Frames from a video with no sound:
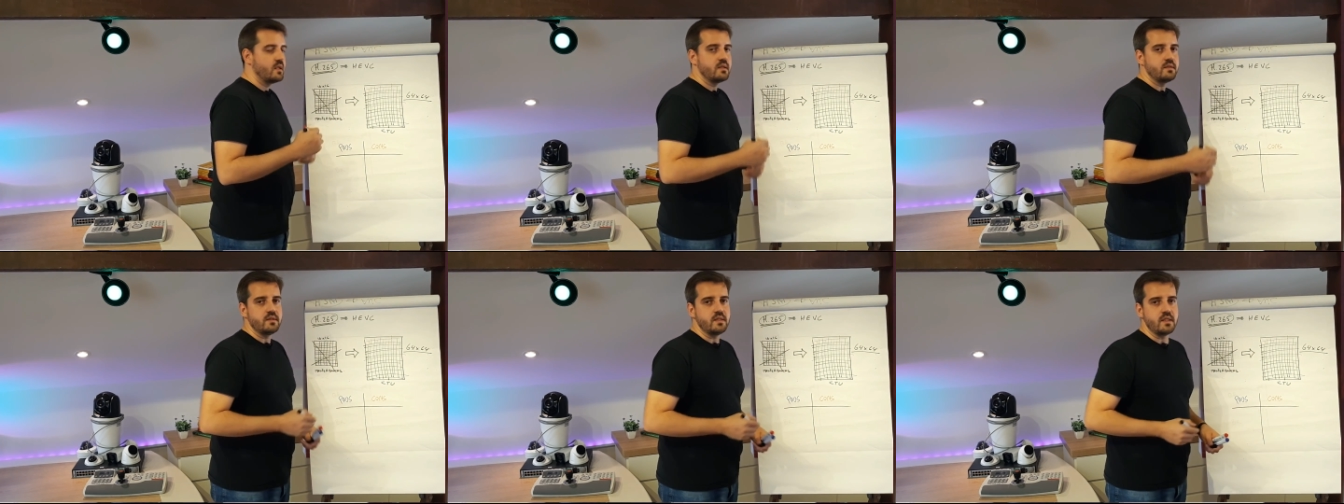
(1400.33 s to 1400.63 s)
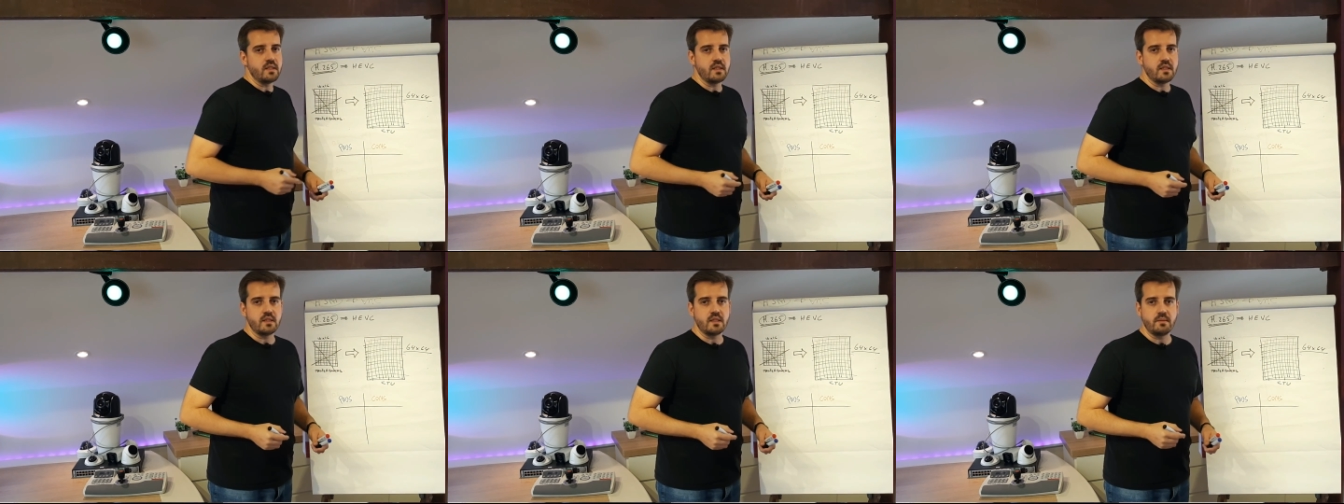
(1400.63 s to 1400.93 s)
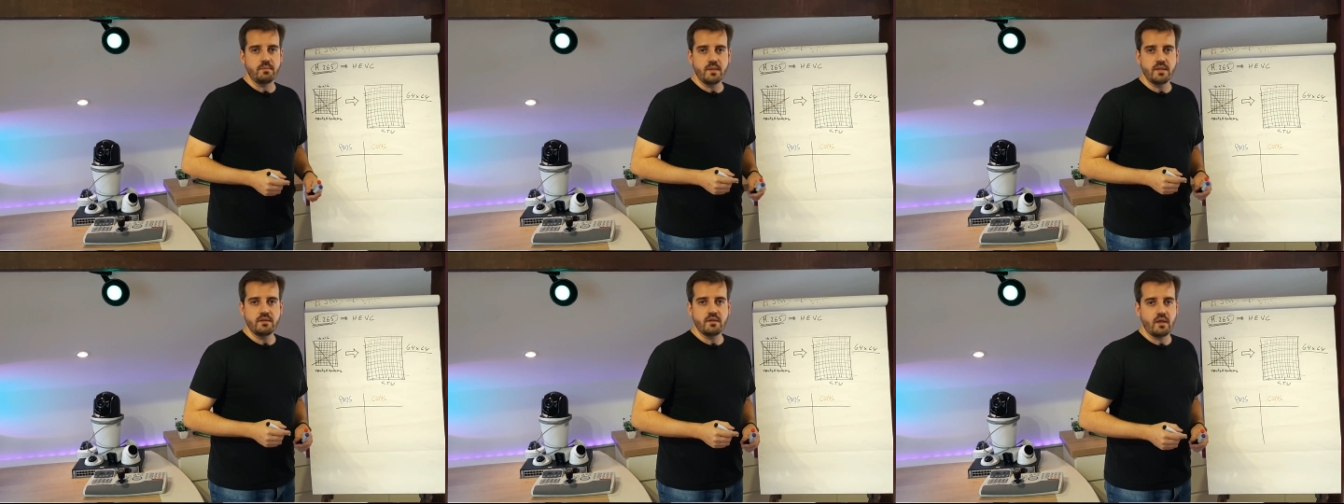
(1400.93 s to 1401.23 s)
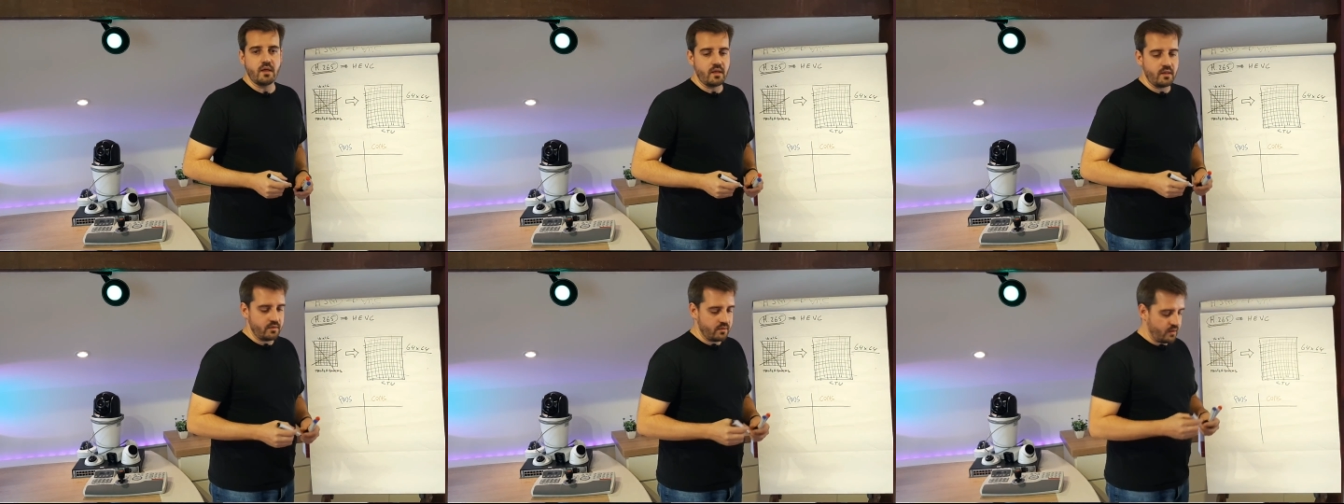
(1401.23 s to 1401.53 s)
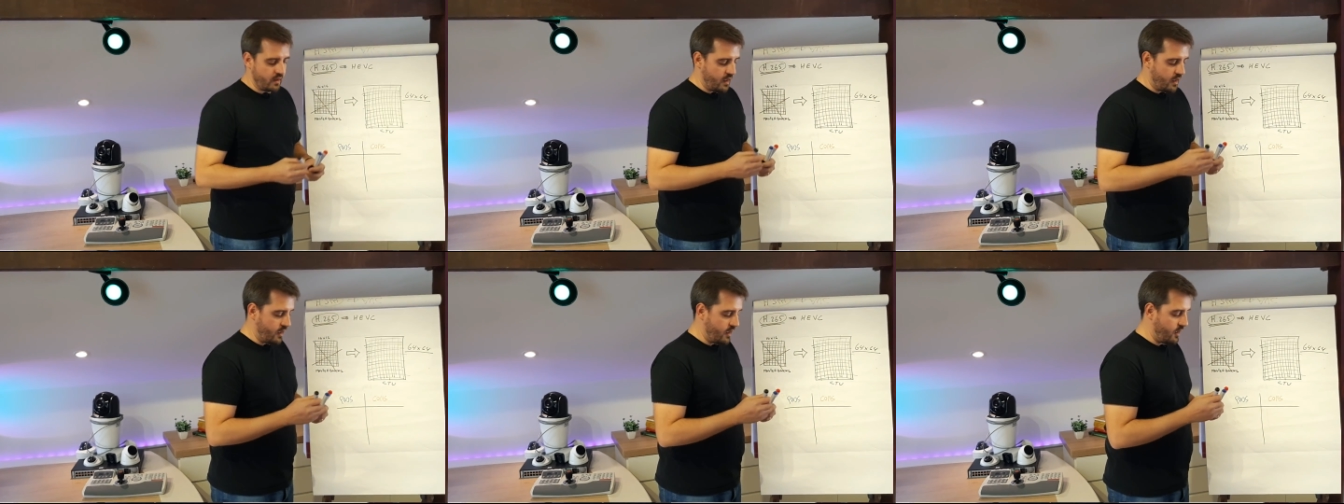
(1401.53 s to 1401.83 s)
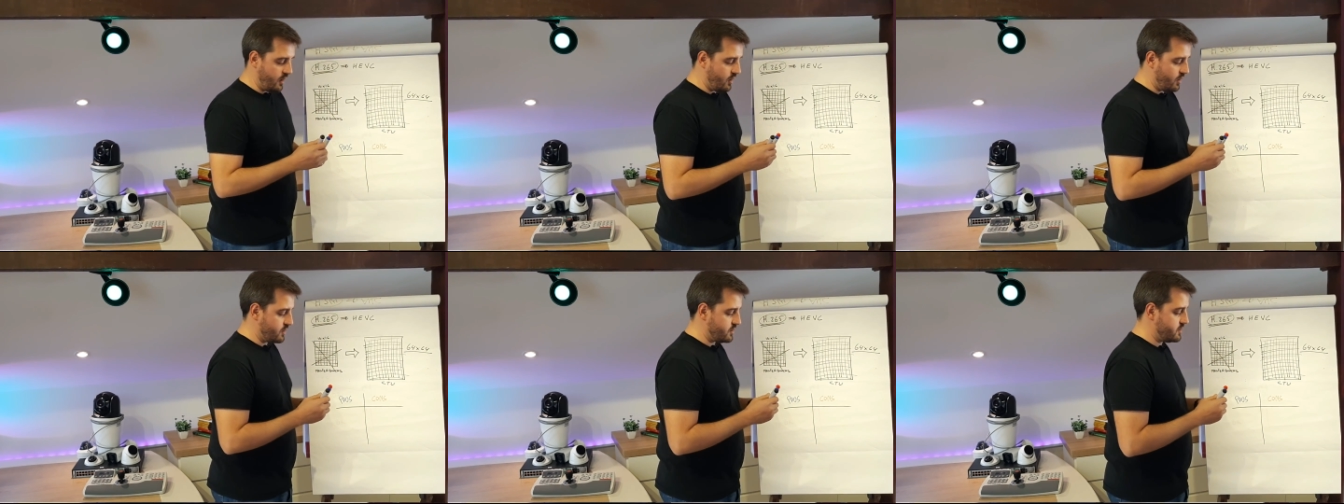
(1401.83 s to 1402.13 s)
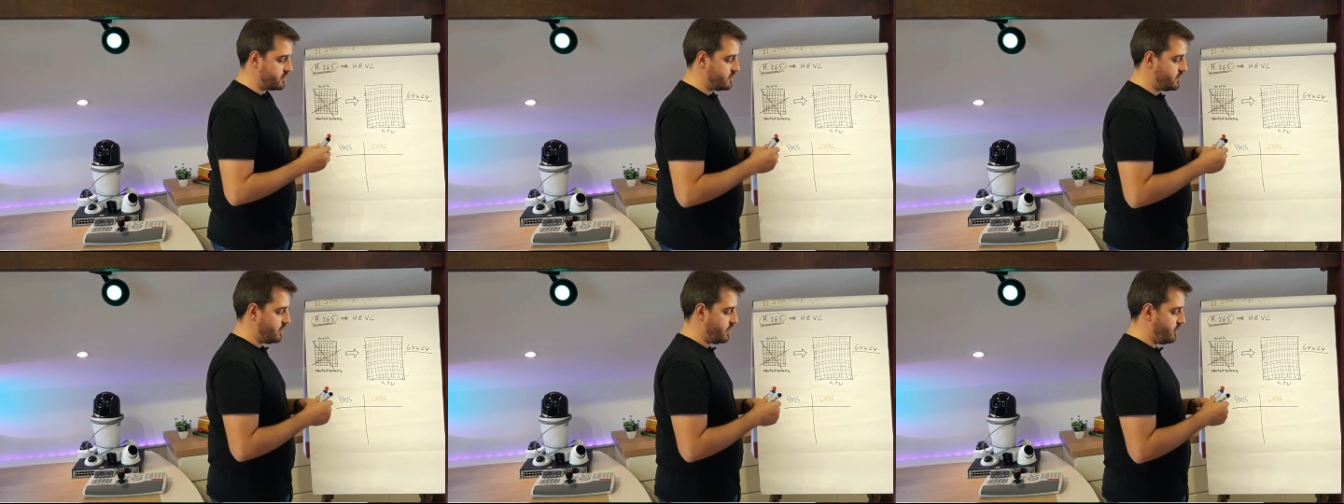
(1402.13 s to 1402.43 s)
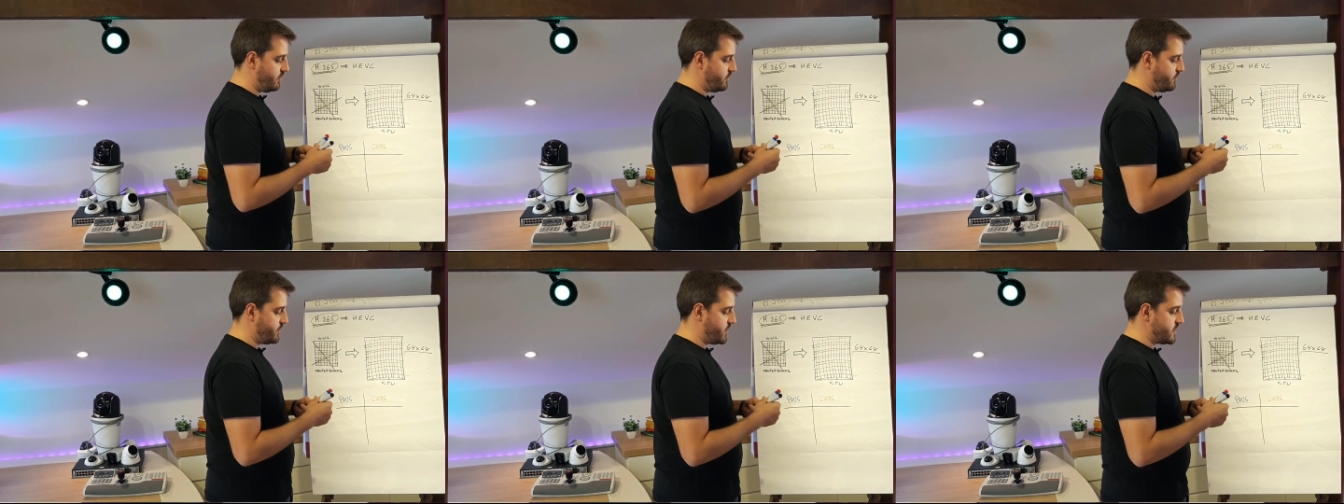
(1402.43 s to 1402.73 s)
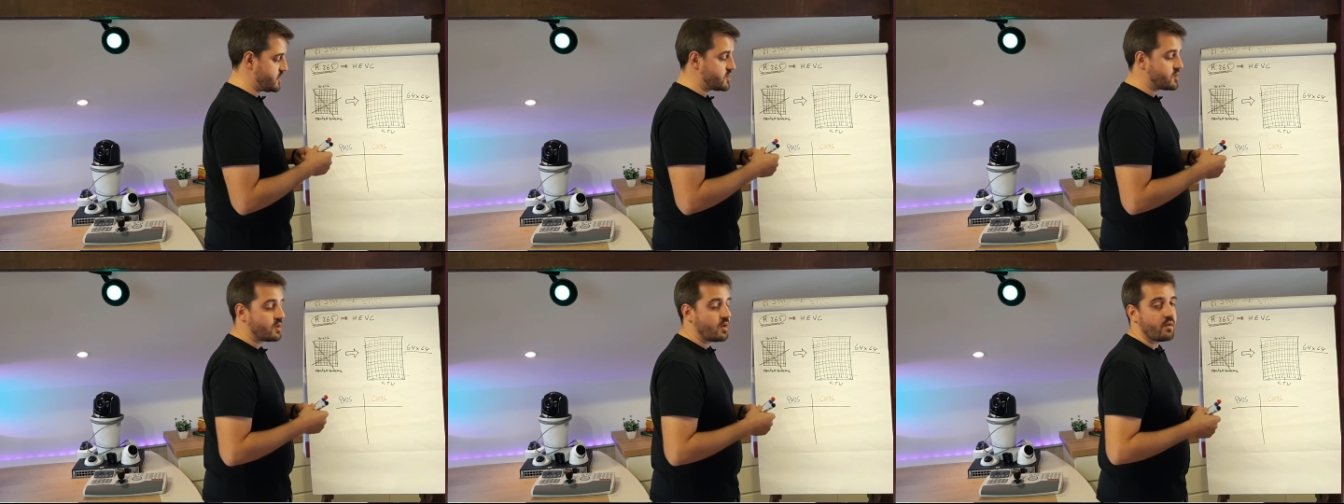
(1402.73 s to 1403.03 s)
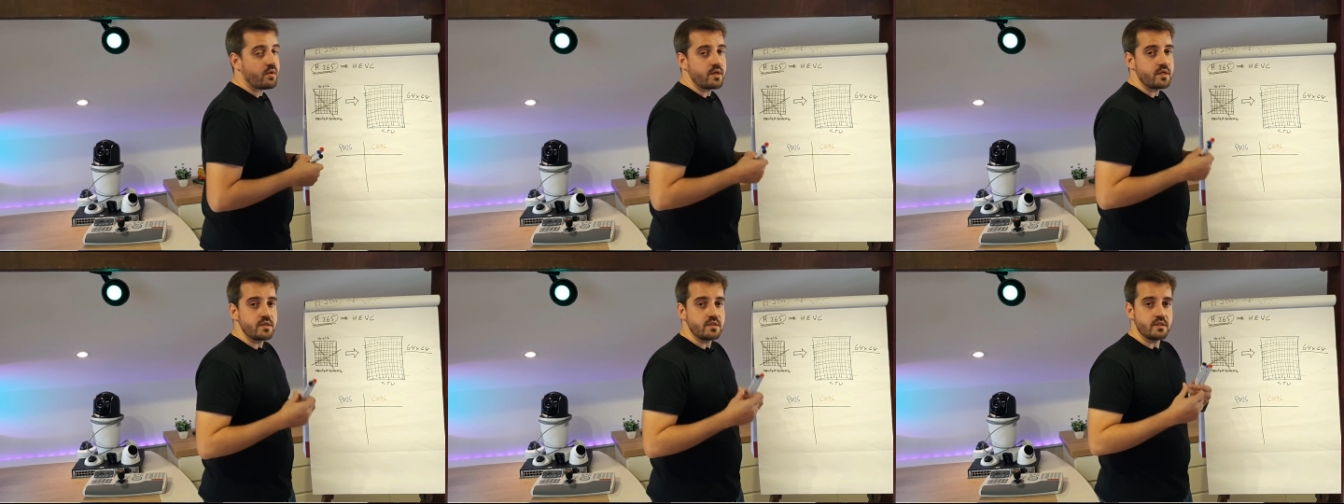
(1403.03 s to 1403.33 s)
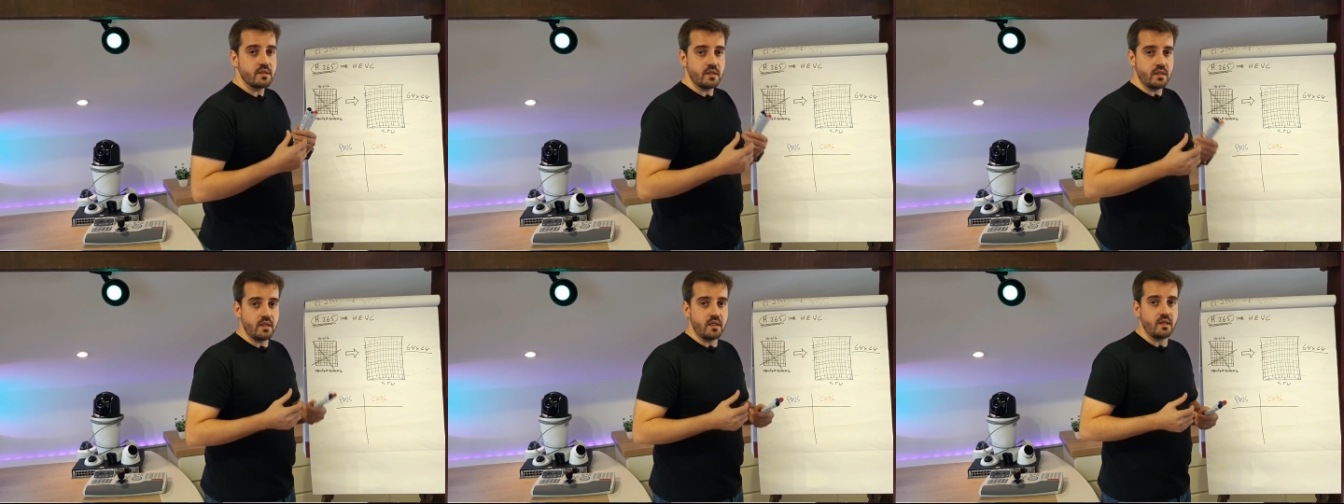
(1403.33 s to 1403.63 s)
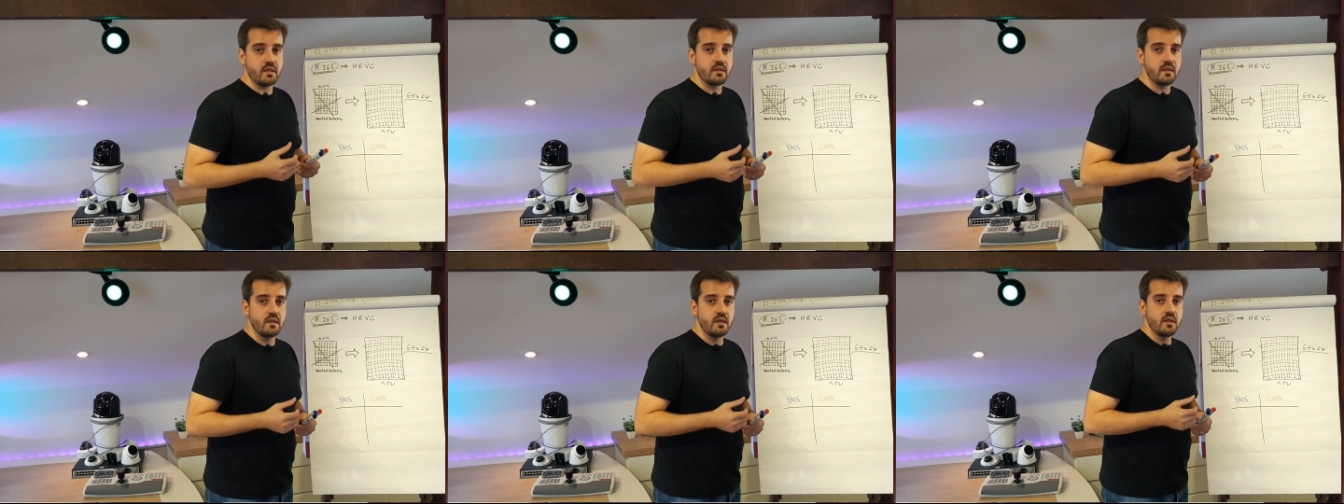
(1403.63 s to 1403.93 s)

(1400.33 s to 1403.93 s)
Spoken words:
the bitrate and a lot of the storage needed